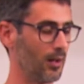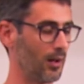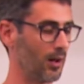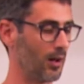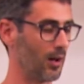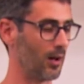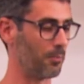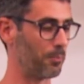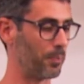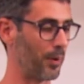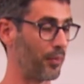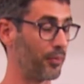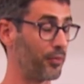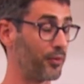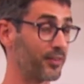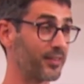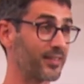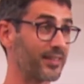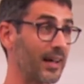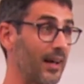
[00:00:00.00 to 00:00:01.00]
But the
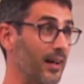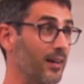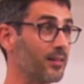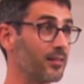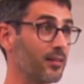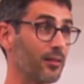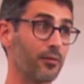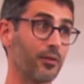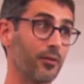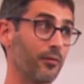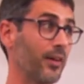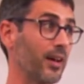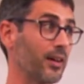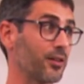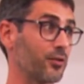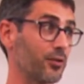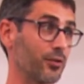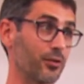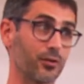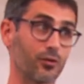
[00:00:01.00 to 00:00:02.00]
size of the
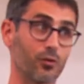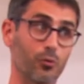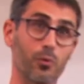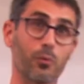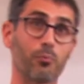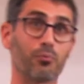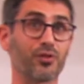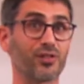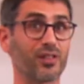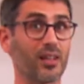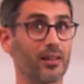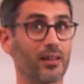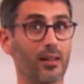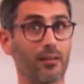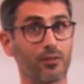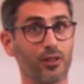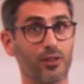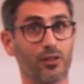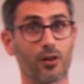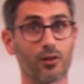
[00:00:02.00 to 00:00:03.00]
vectors to represent
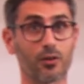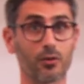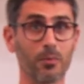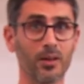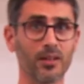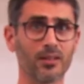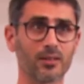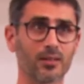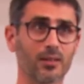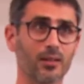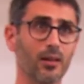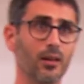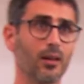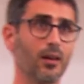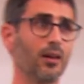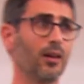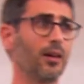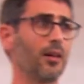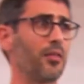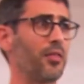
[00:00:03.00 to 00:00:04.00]
every document,
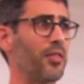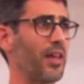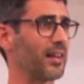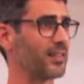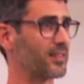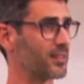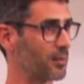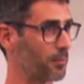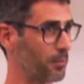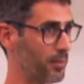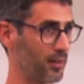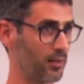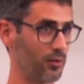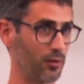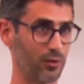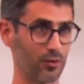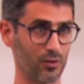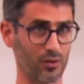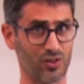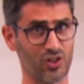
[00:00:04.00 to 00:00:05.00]
that's something you
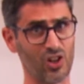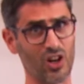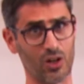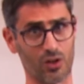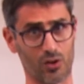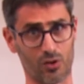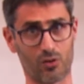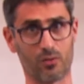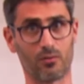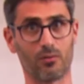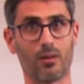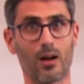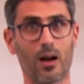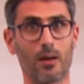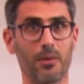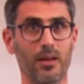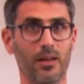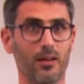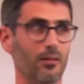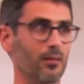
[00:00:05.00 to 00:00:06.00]
can change. I
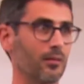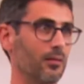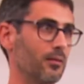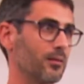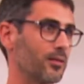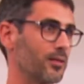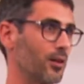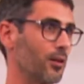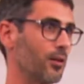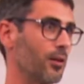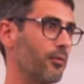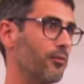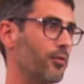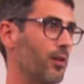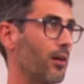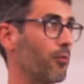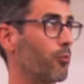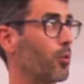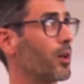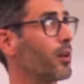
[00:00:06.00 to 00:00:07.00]
mean, so if you
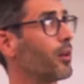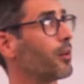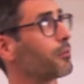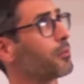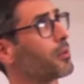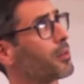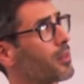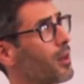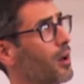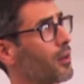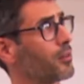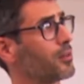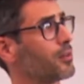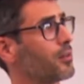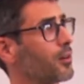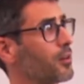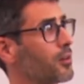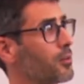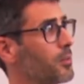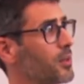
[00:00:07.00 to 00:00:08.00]
have 100,000
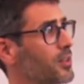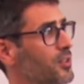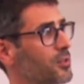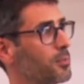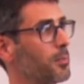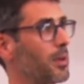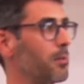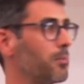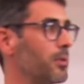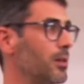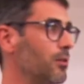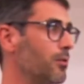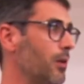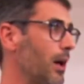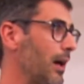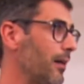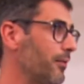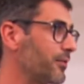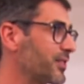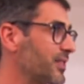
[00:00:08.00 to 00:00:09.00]
documents, maybe you
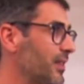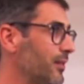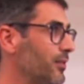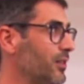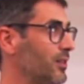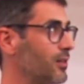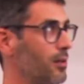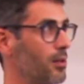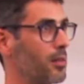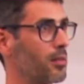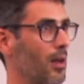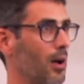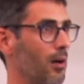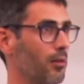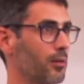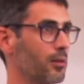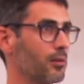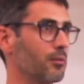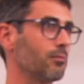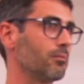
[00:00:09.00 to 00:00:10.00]
have
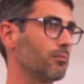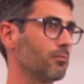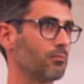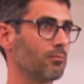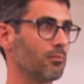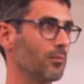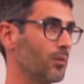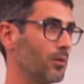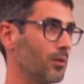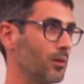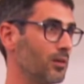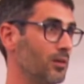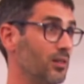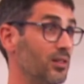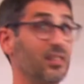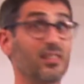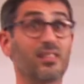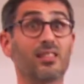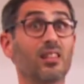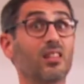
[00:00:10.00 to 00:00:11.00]
70,000
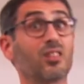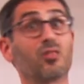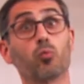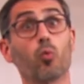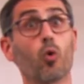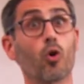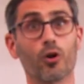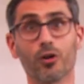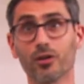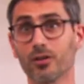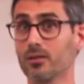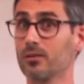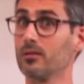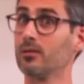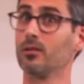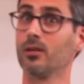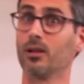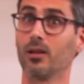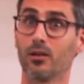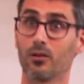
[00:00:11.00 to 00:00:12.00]
distinct words
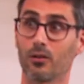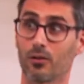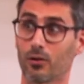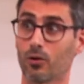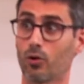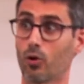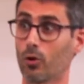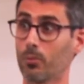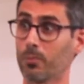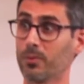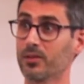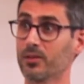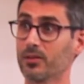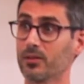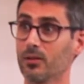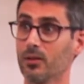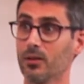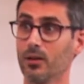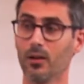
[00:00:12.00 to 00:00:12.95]
in your corpus.